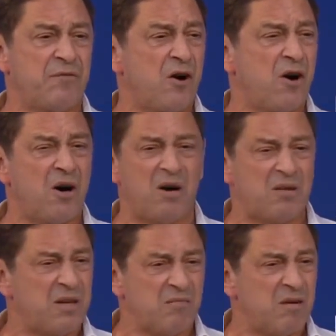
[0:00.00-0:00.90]

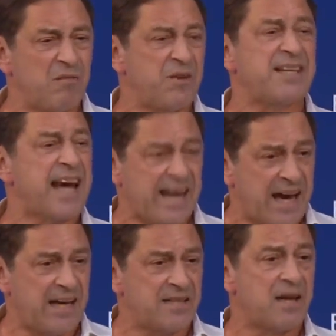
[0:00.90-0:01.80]
for
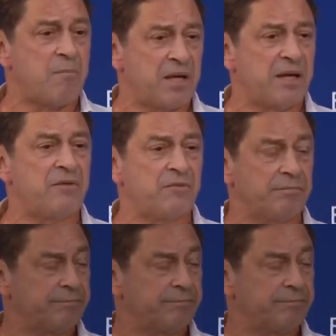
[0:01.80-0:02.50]
decades, I believe.